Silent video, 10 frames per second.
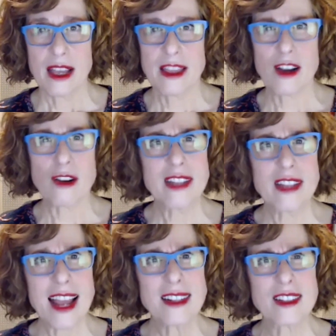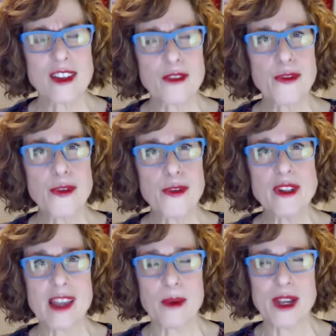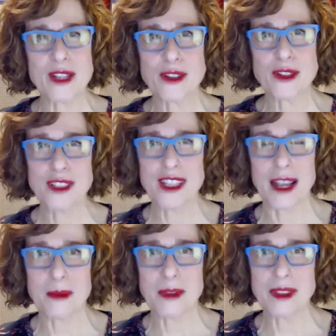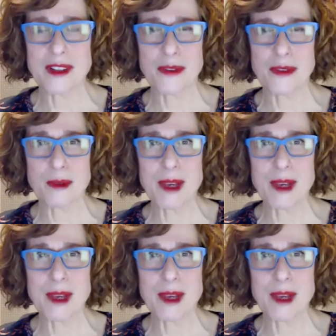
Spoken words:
There are tastes and foods that we associate with different